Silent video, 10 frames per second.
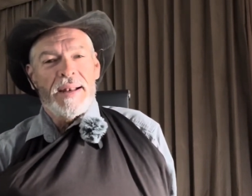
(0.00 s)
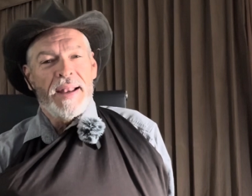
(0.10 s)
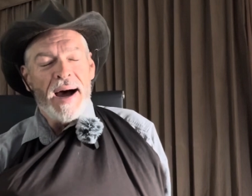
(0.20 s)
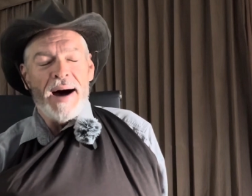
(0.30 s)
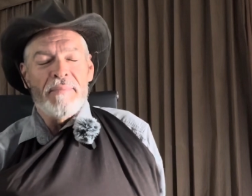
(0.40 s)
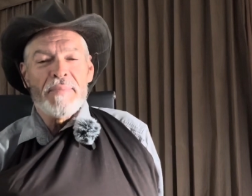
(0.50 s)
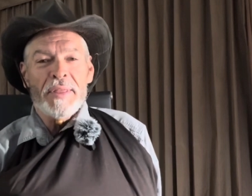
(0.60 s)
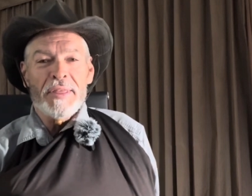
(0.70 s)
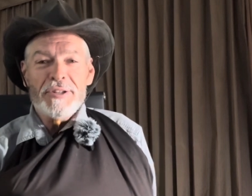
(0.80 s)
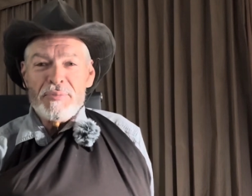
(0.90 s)
Now,
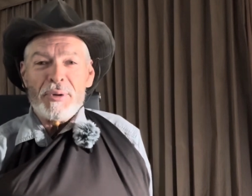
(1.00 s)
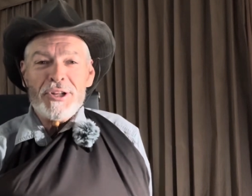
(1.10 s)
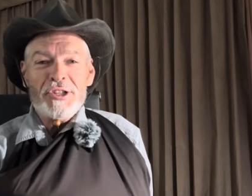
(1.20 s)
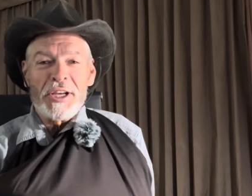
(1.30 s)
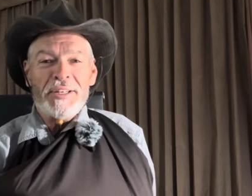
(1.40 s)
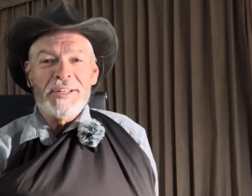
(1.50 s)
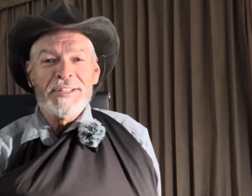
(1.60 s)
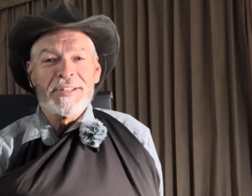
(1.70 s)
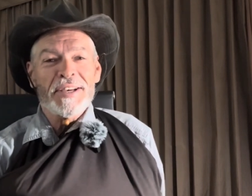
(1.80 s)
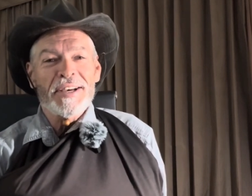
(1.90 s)
this project
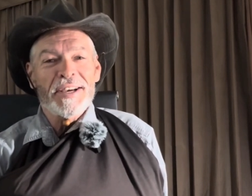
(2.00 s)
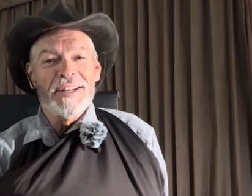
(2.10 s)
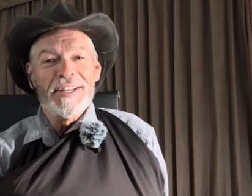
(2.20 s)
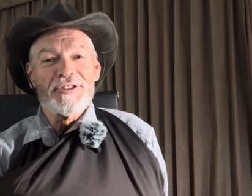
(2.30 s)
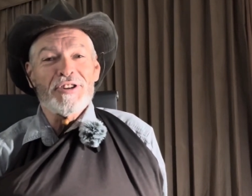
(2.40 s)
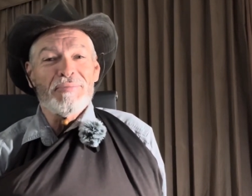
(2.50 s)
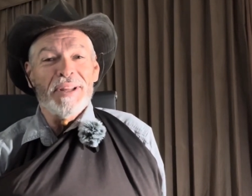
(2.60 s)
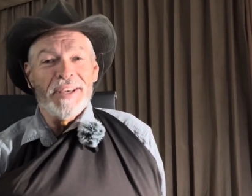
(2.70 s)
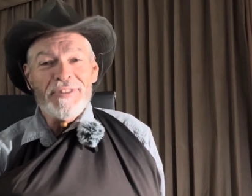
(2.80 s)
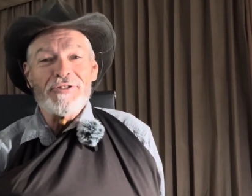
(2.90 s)
is an
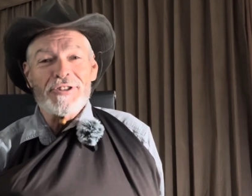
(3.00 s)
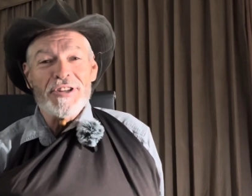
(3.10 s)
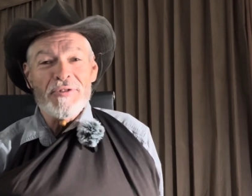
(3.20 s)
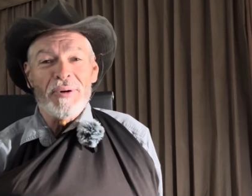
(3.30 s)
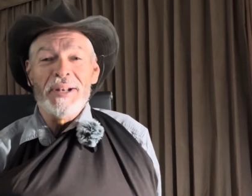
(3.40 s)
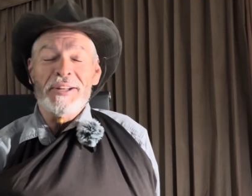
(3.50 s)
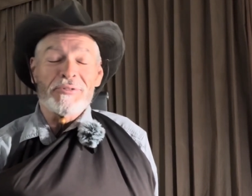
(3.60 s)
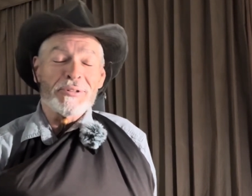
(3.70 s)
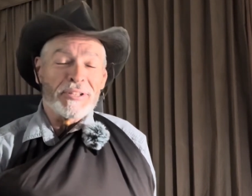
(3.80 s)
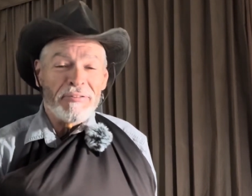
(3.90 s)
extremely interesting one. It
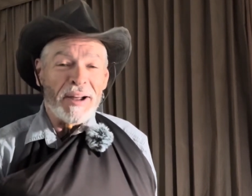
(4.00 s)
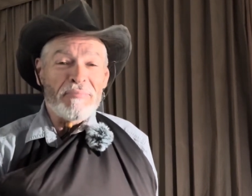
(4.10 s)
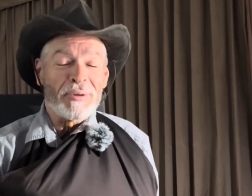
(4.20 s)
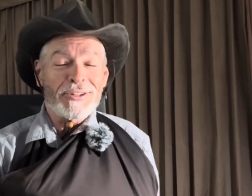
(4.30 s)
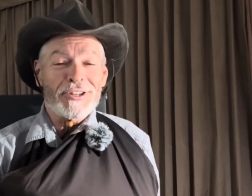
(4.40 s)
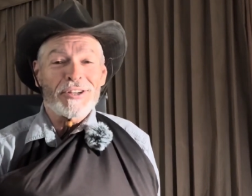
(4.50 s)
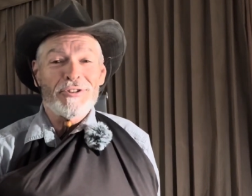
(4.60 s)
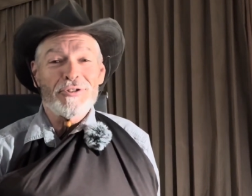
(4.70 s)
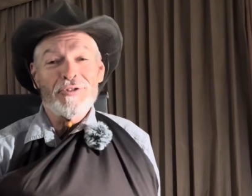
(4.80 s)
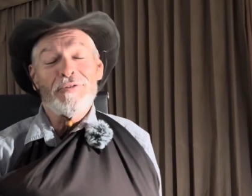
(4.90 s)
was a fun project to
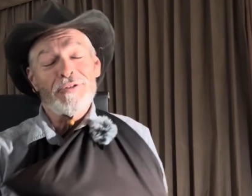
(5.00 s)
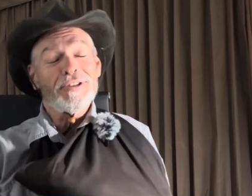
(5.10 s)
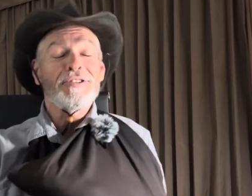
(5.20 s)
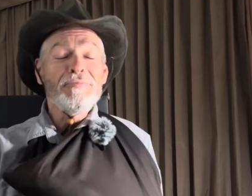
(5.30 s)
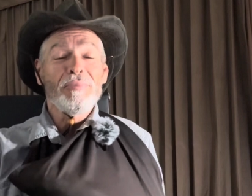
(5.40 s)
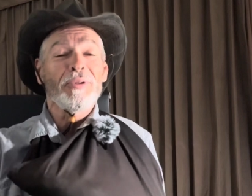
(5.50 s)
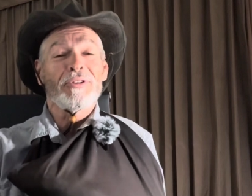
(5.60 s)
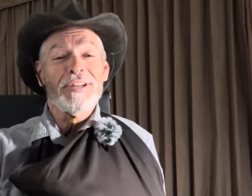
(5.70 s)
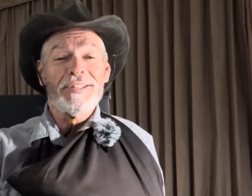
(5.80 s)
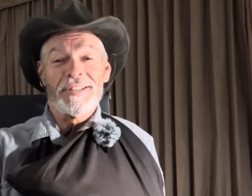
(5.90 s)
do for the simple
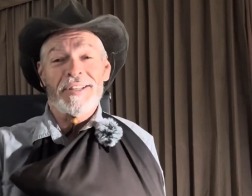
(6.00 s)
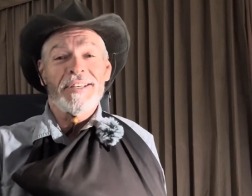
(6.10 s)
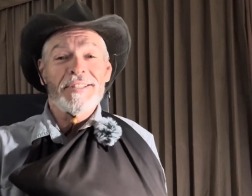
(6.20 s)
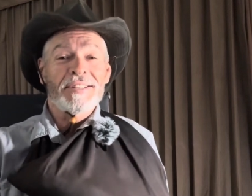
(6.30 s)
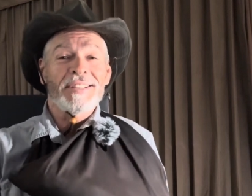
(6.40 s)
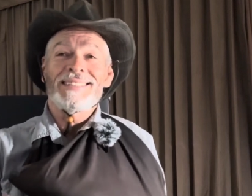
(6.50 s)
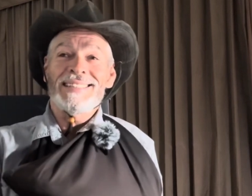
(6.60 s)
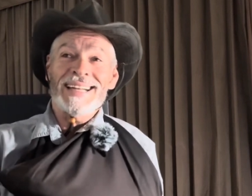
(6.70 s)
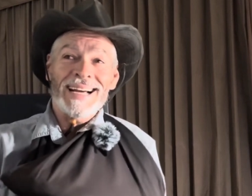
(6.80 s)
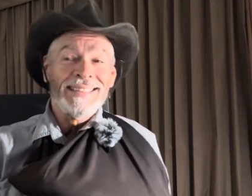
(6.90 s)
reason is
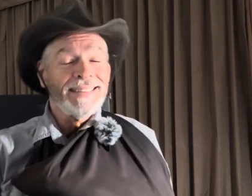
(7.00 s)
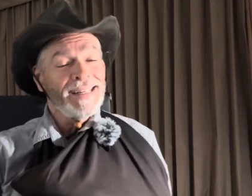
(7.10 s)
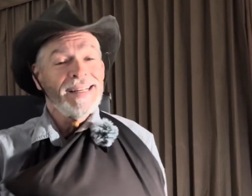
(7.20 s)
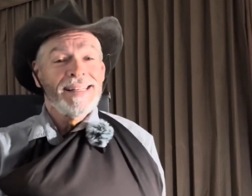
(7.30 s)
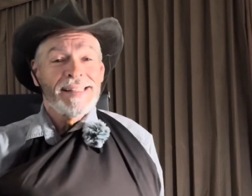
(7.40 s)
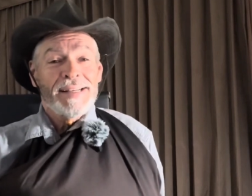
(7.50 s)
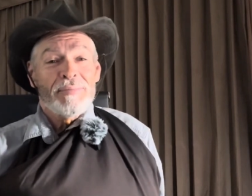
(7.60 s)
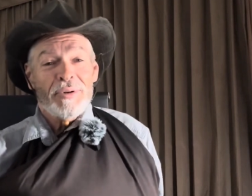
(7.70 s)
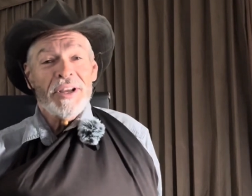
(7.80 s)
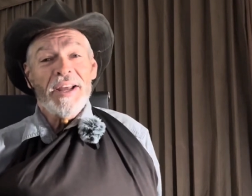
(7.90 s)
that,
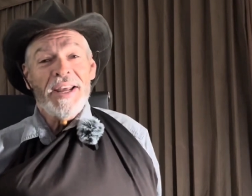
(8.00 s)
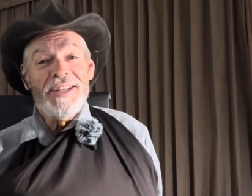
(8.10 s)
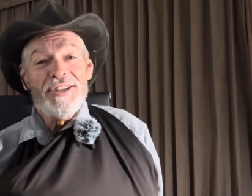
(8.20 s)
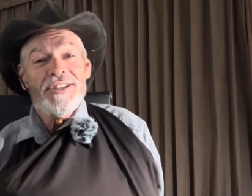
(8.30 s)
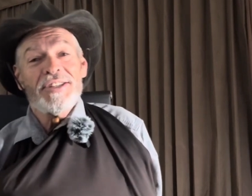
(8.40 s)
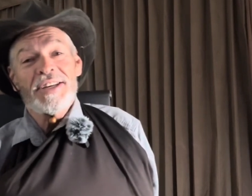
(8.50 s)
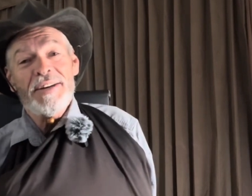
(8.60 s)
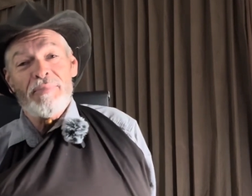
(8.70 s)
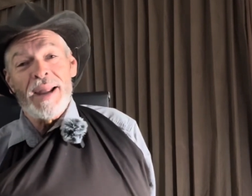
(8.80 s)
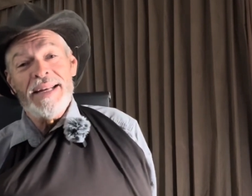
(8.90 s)
putting an engine
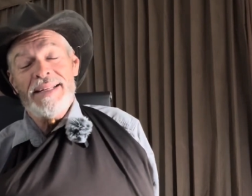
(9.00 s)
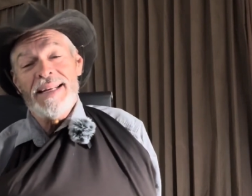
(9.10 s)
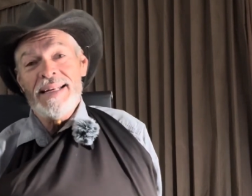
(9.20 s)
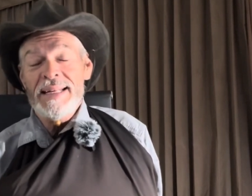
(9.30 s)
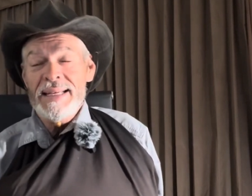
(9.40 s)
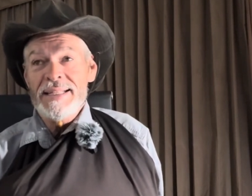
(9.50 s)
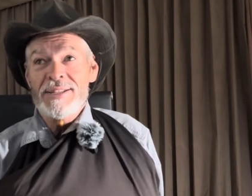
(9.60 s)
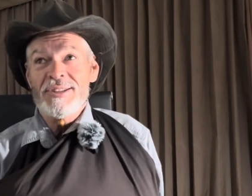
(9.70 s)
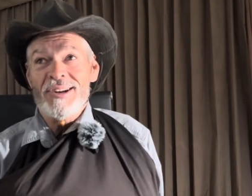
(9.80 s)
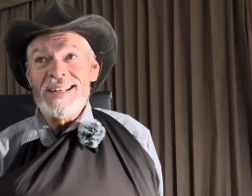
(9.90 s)
skid plate in
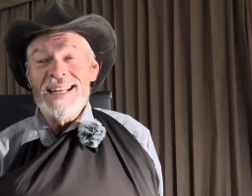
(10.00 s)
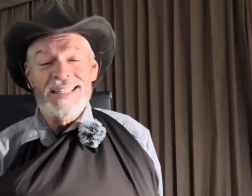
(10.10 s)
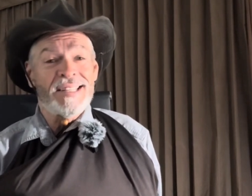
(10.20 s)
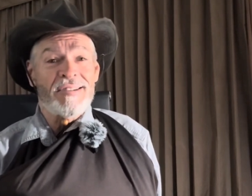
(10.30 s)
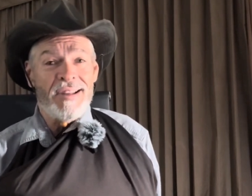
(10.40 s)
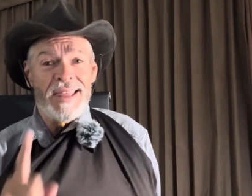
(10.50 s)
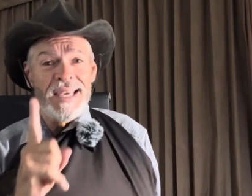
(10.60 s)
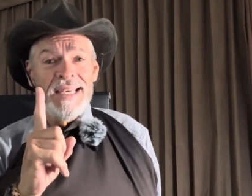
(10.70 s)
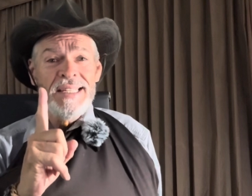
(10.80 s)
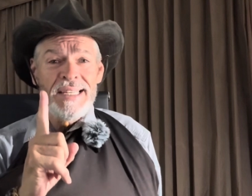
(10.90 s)
is not necessarily the
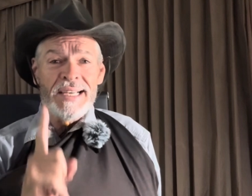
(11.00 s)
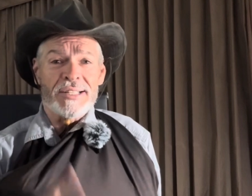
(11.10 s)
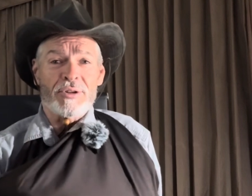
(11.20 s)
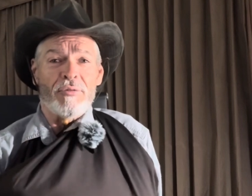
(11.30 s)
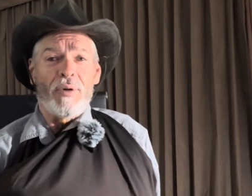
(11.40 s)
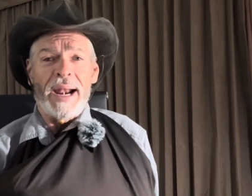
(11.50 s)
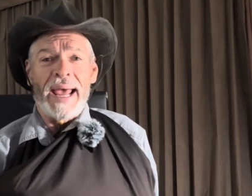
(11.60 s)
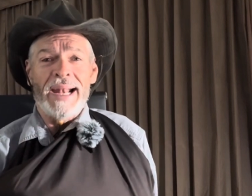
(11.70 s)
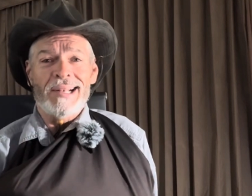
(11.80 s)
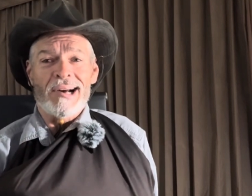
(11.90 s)
easiest of
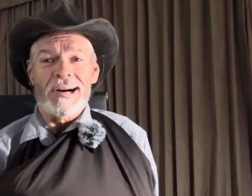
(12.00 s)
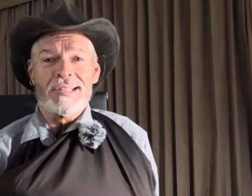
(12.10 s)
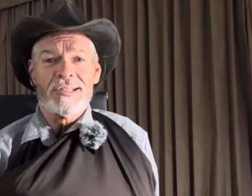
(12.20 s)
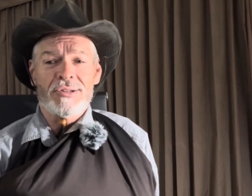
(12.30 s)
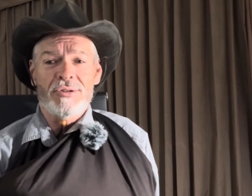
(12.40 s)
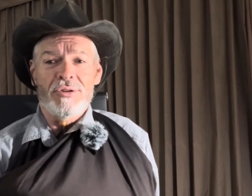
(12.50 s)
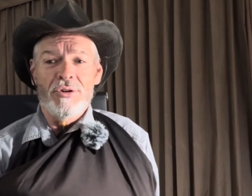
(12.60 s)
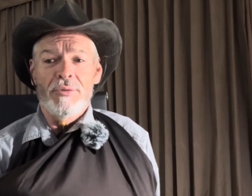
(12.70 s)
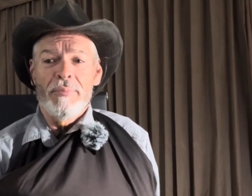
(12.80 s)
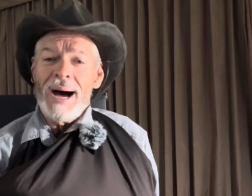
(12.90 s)
one-hand tasks to
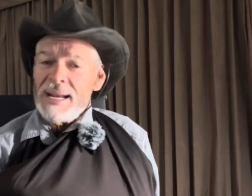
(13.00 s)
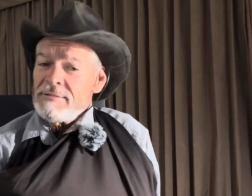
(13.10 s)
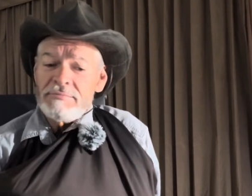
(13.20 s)
do, but